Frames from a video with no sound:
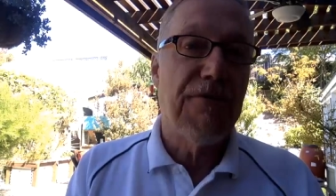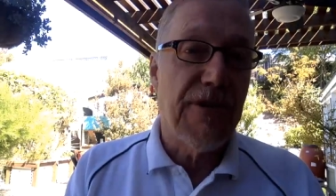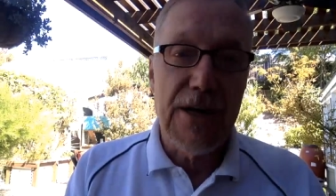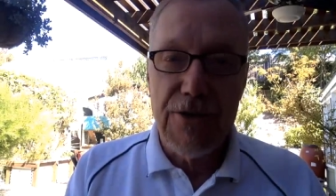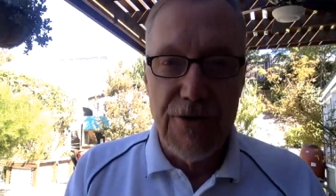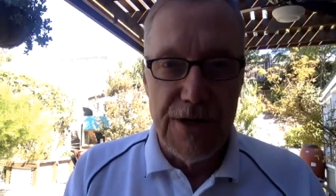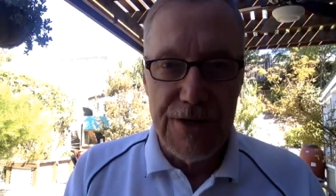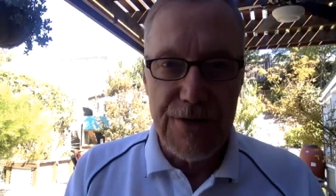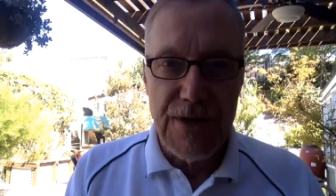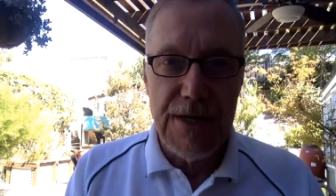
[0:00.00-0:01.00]
you have fire
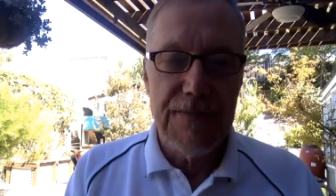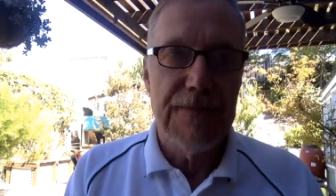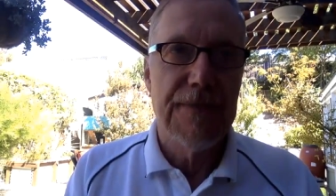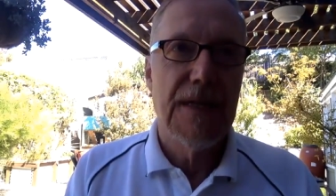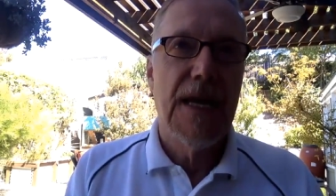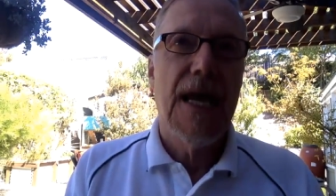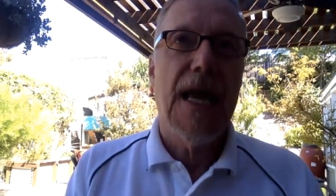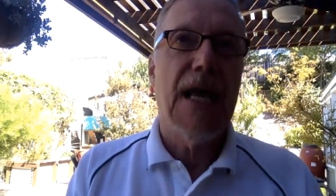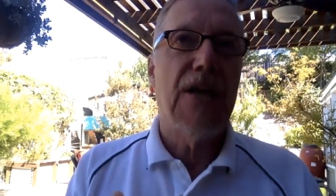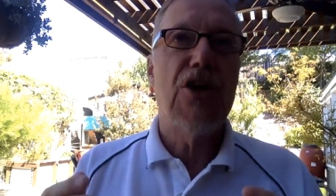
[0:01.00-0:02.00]
drills, right?
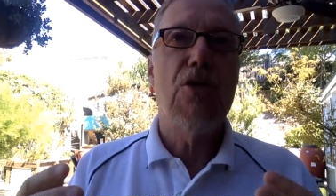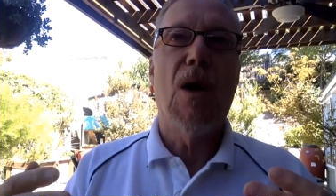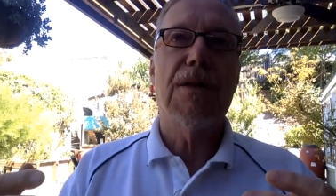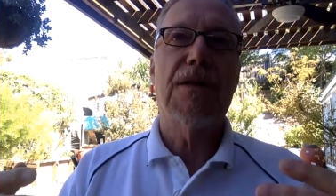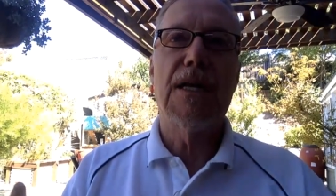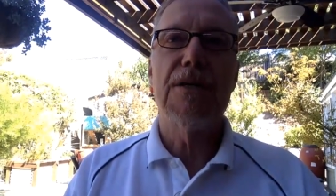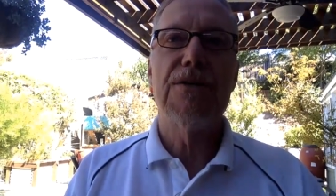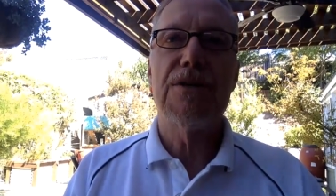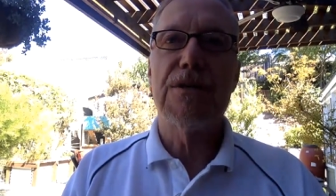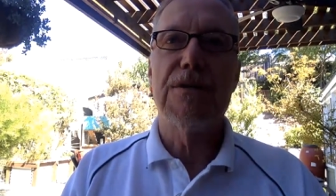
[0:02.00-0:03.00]
And you want the
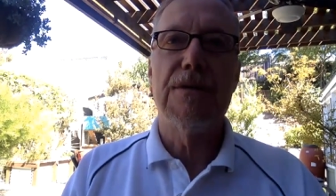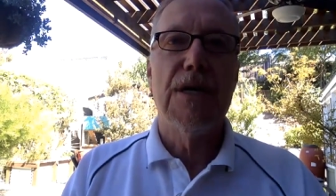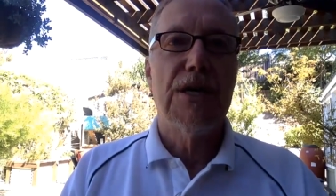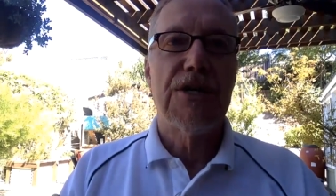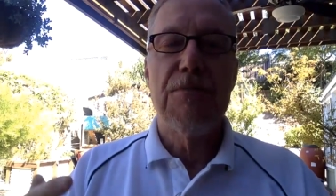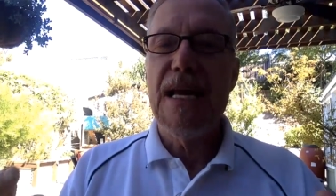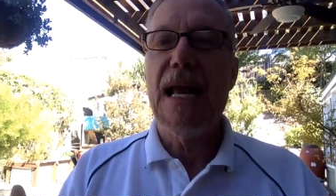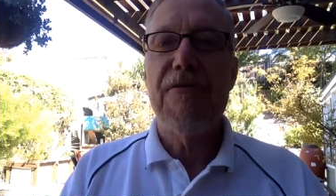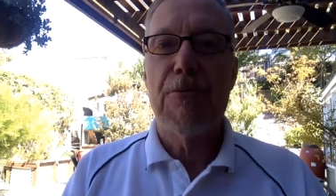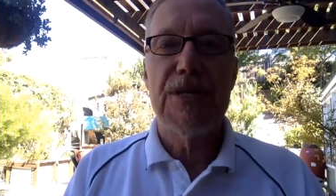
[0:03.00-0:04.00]
kids to, to
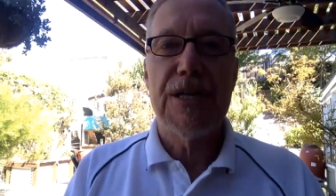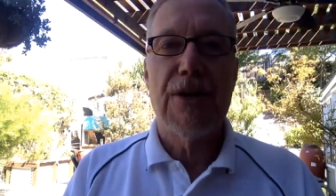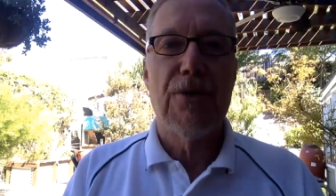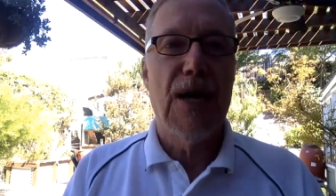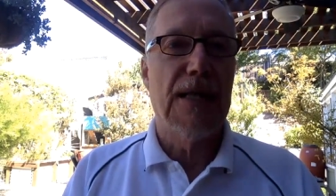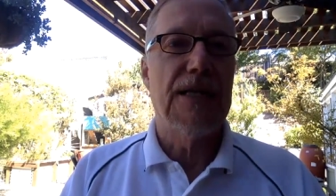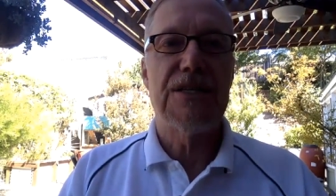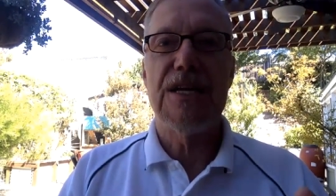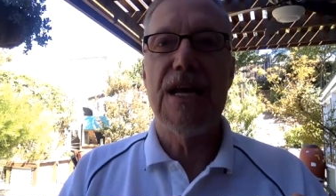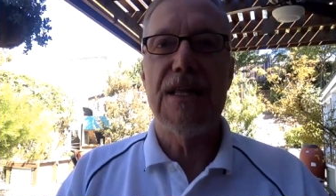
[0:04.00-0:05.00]
behave a particular way.
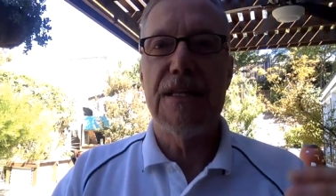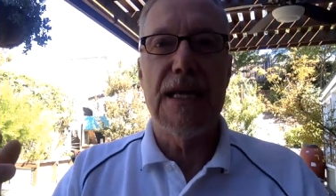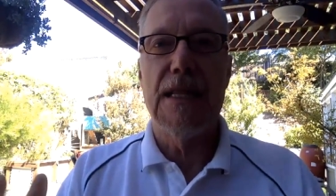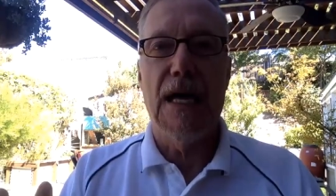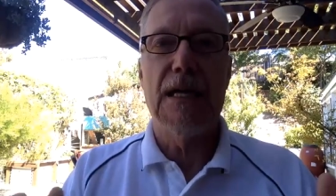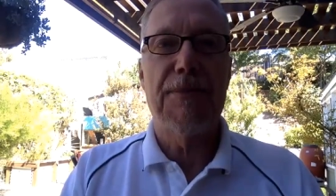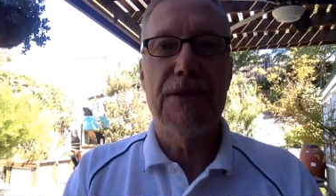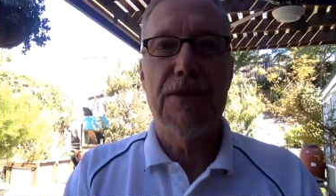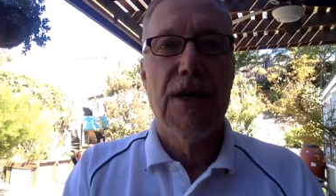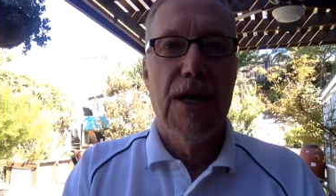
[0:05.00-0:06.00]
Let's say that they line up
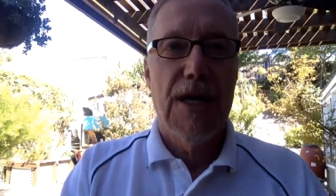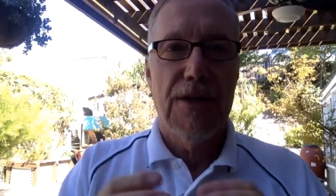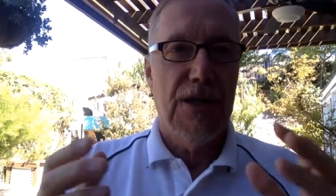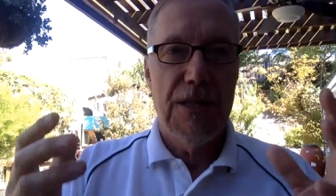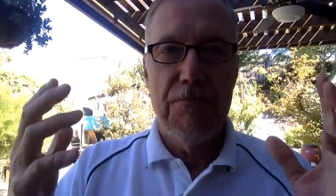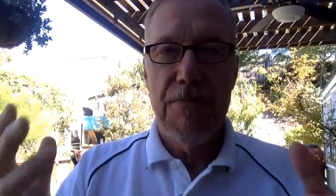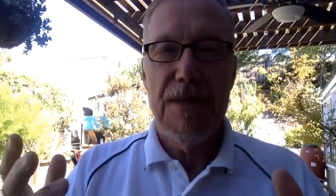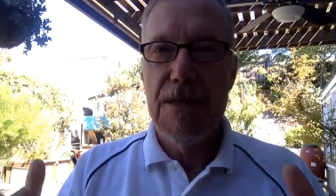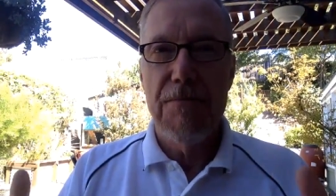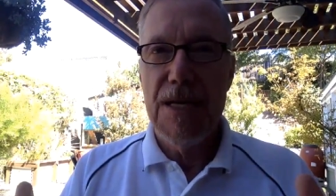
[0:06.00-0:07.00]
the
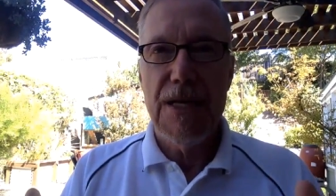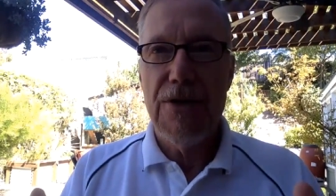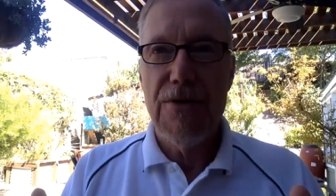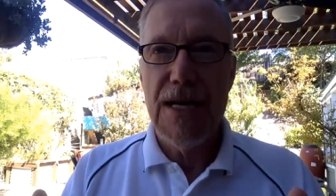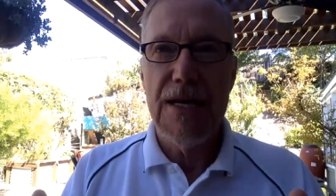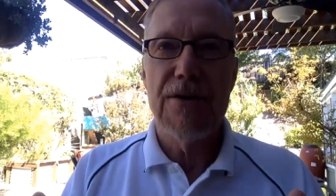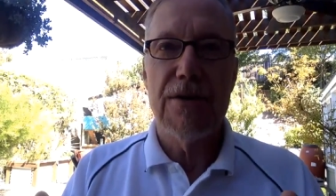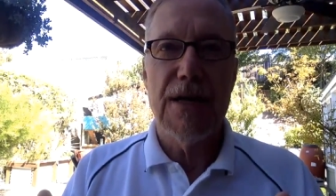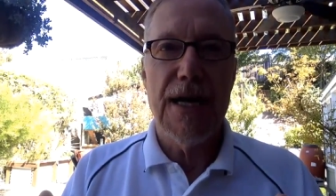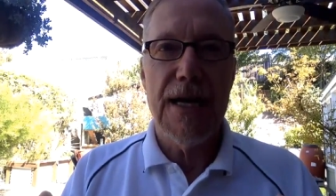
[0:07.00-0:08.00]
the, the minute you
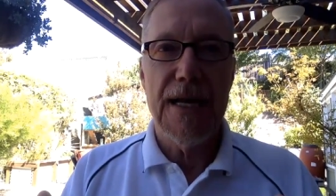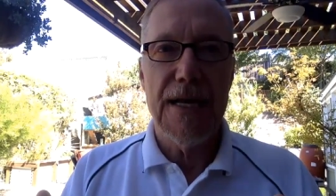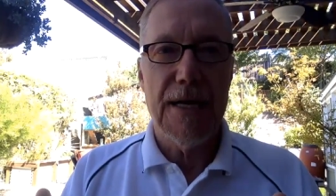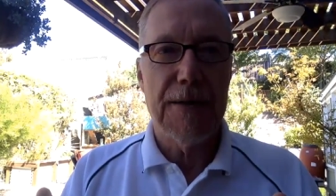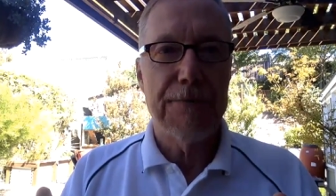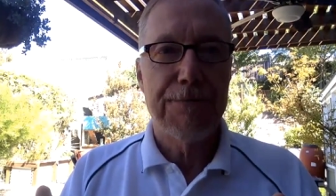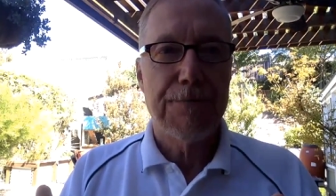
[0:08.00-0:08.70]
hear a uh,